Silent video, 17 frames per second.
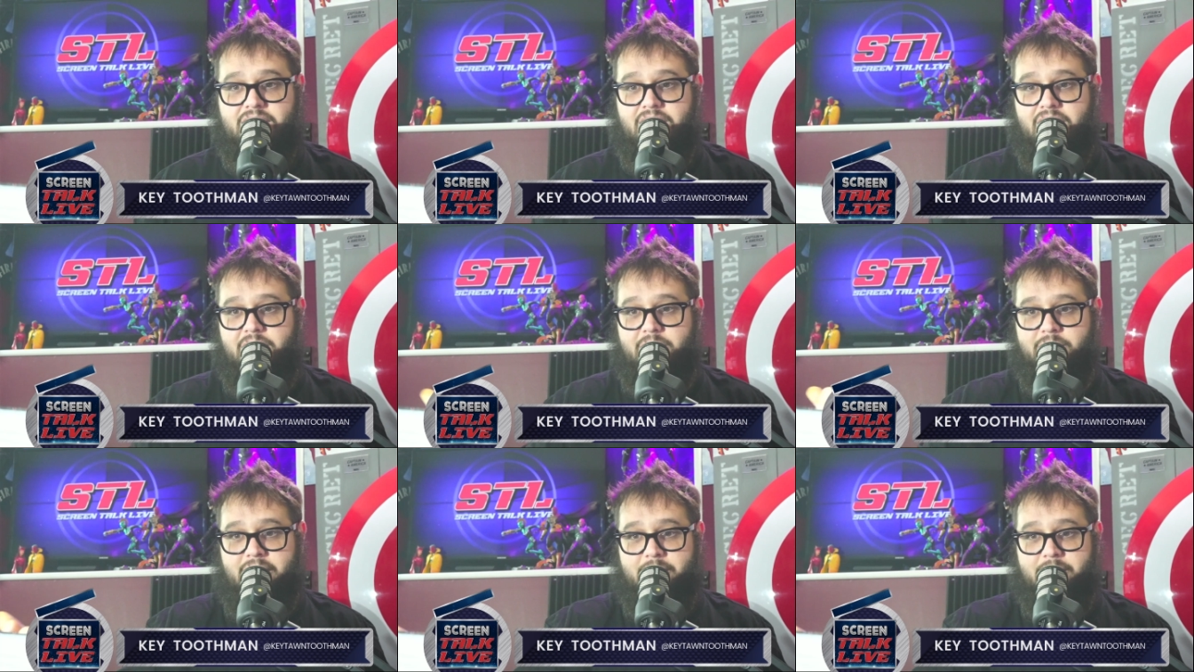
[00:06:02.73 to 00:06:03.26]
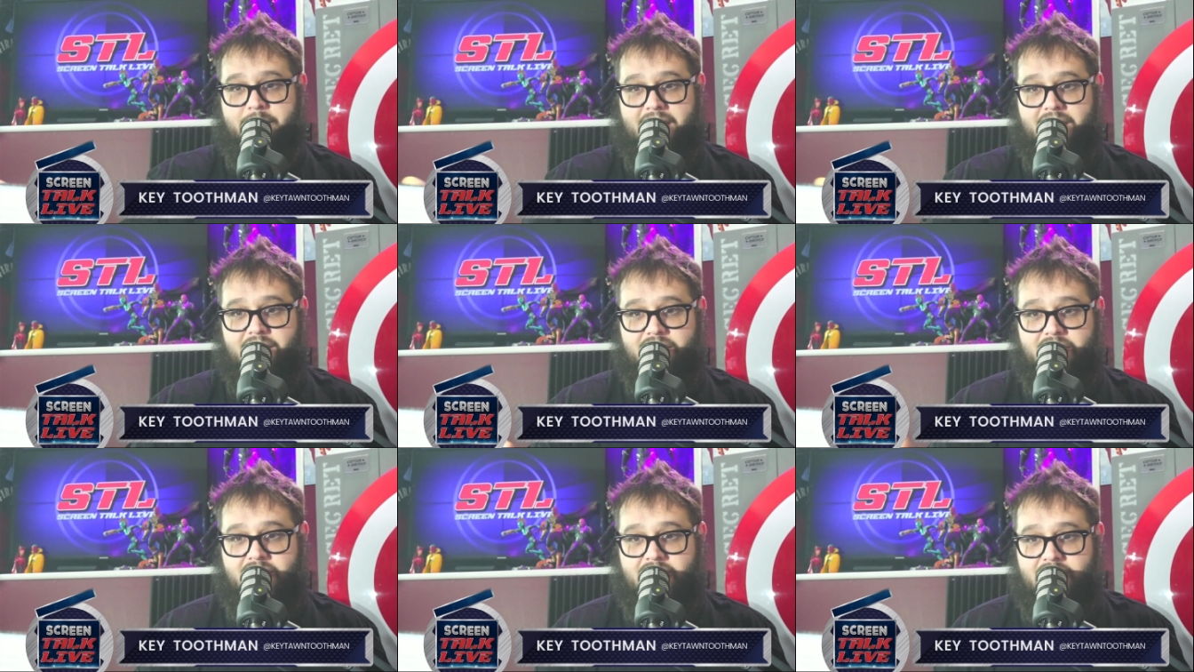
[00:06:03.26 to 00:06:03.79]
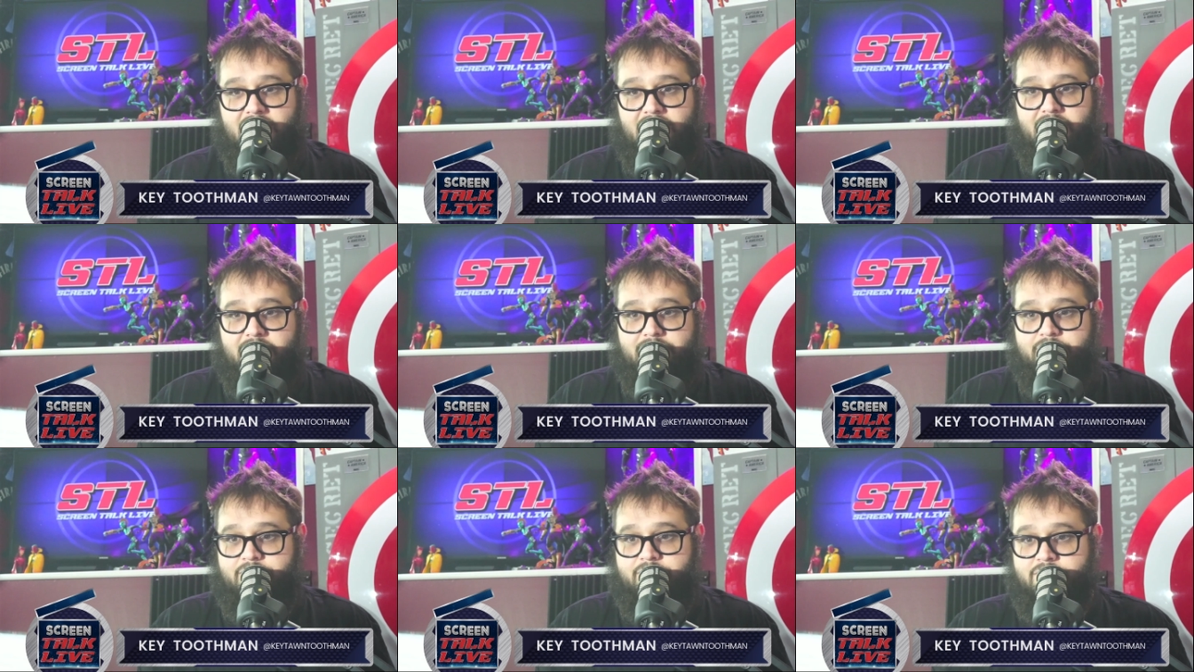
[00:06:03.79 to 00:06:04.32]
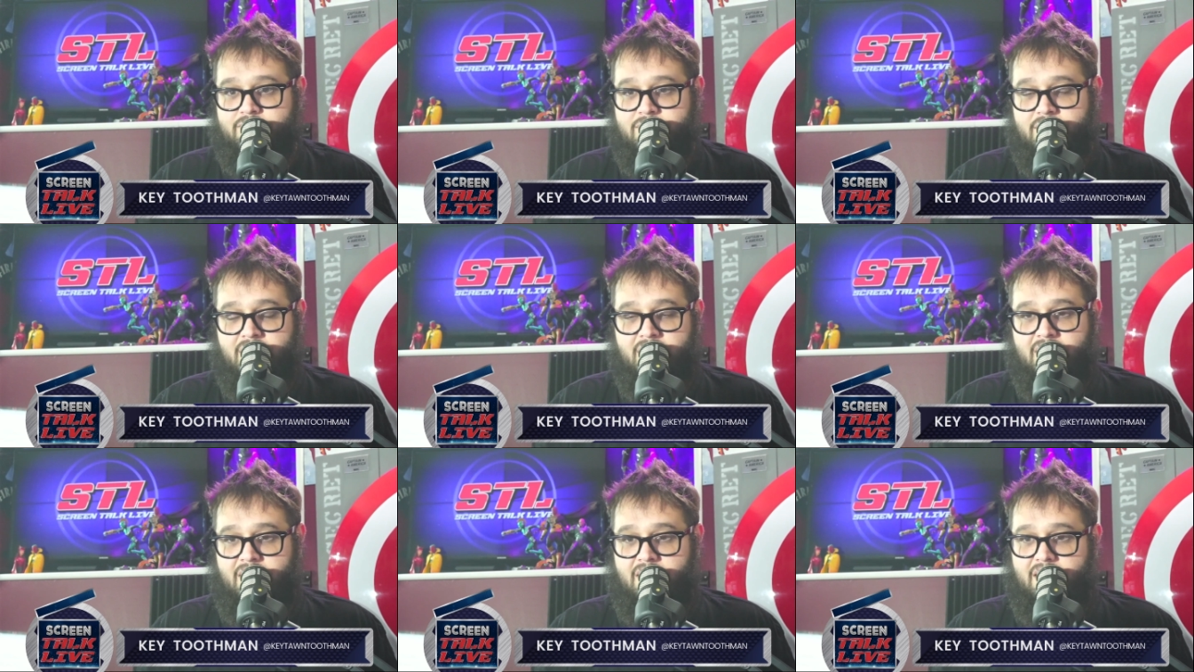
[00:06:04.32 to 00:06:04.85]
uh, about um,
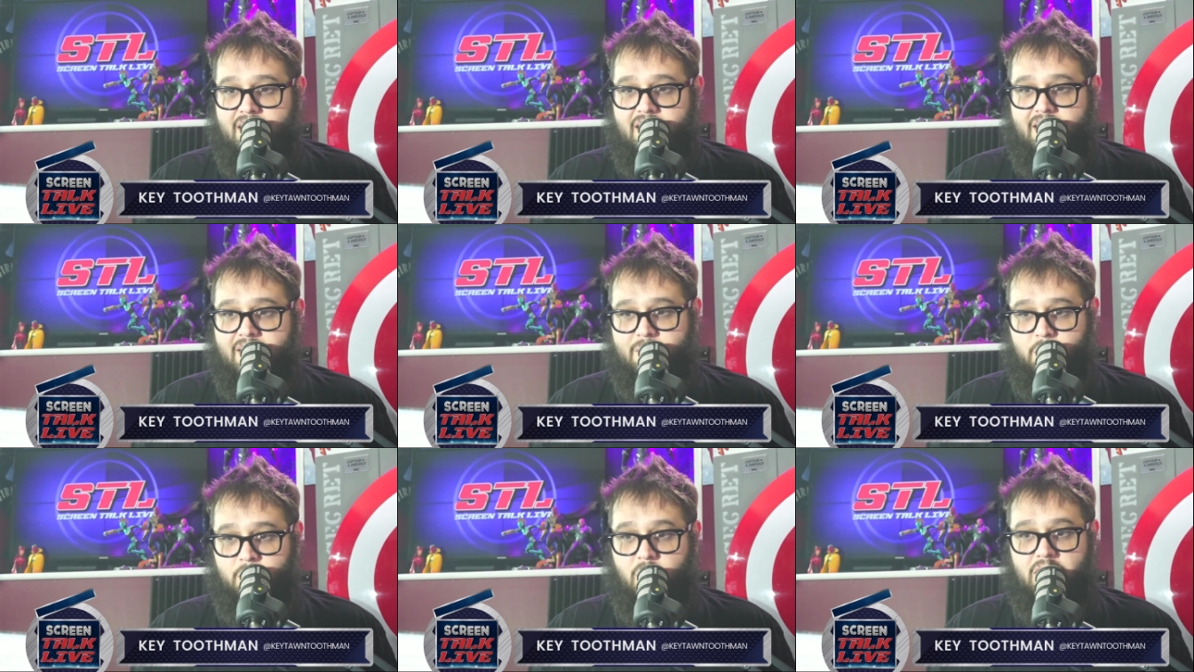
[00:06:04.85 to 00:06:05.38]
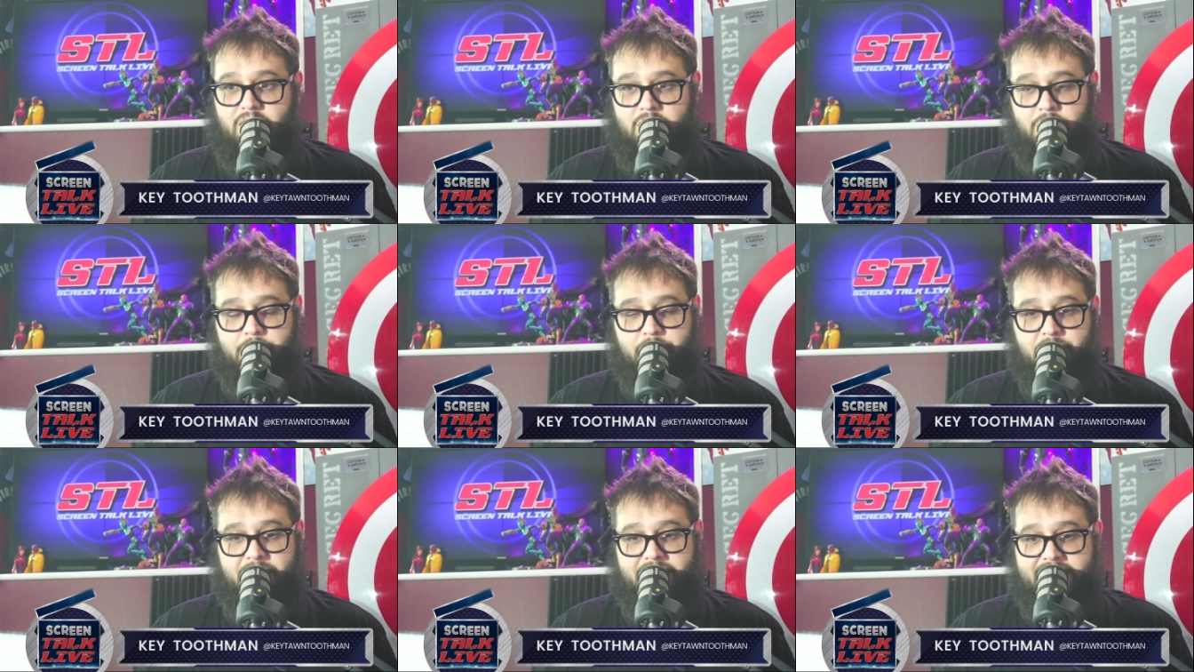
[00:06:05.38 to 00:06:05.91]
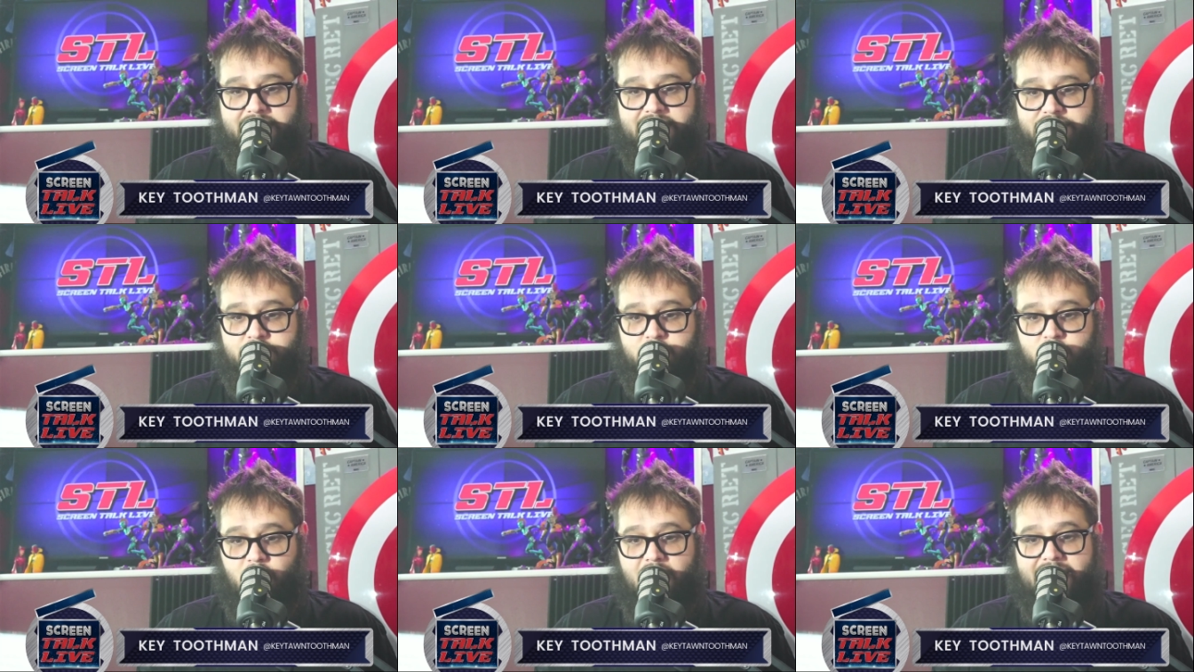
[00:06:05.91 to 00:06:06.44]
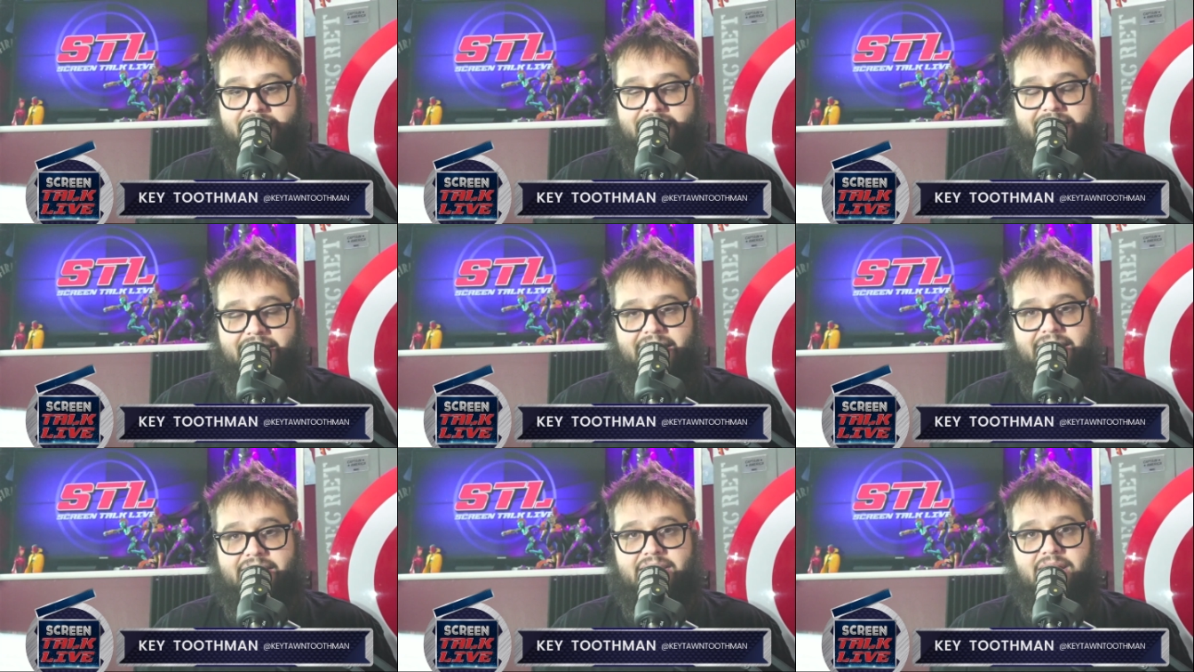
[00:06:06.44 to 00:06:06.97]
um, Waller Bridge
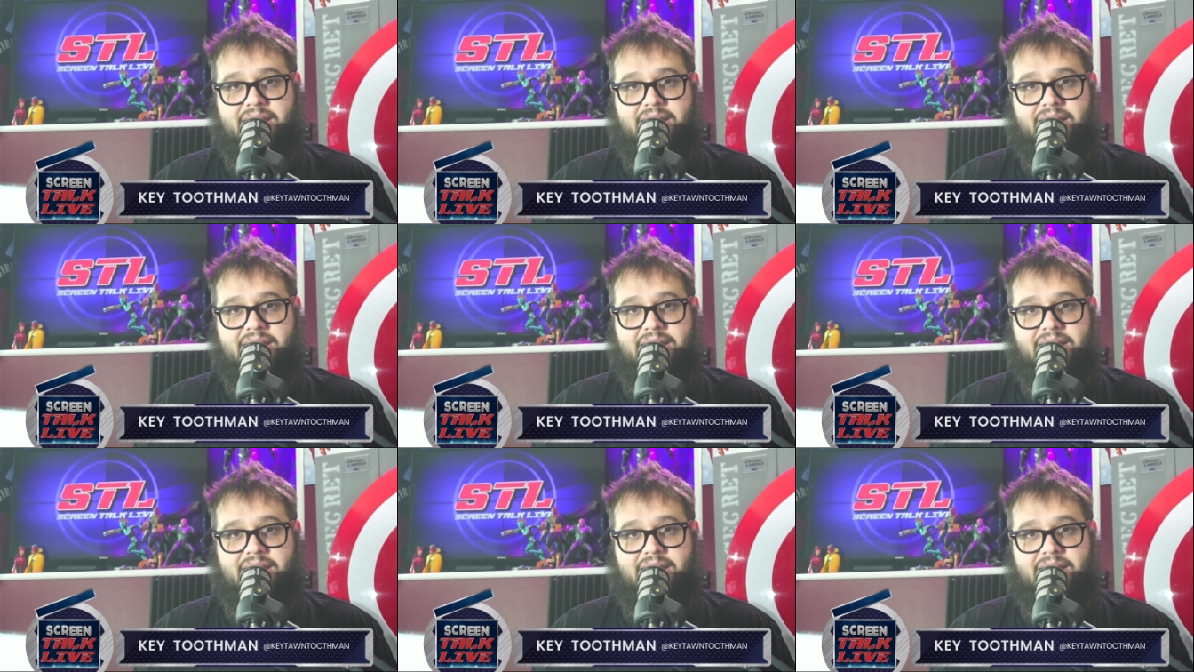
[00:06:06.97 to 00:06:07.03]
writing it.